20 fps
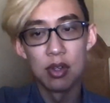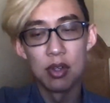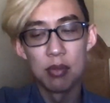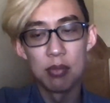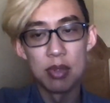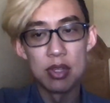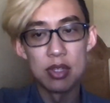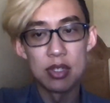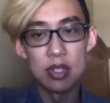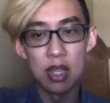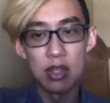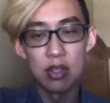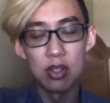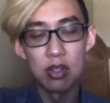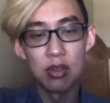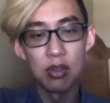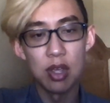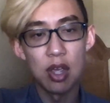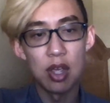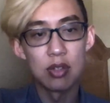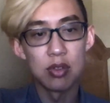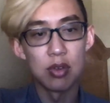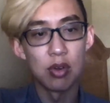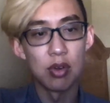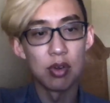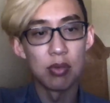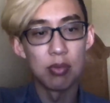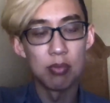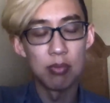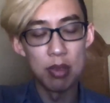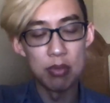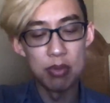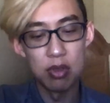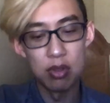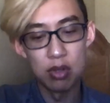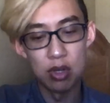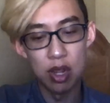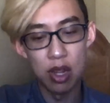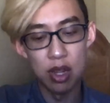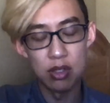been sent to you guys, or maybe
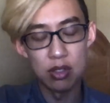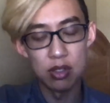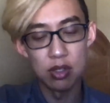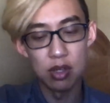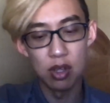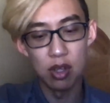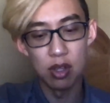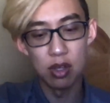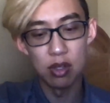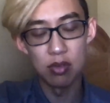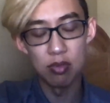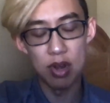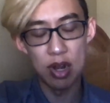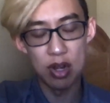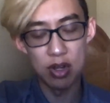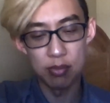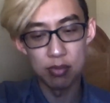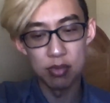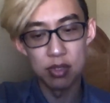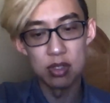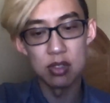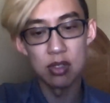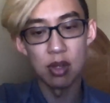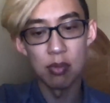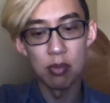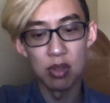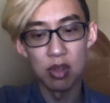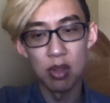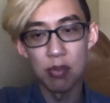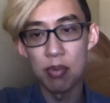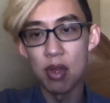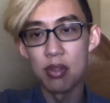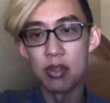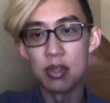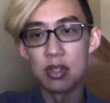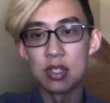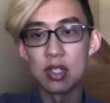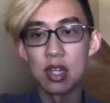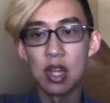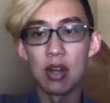you guys randomly stumbled upon
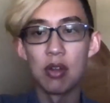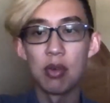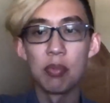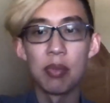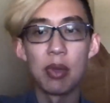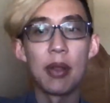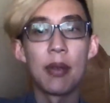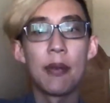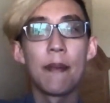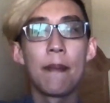this channel. But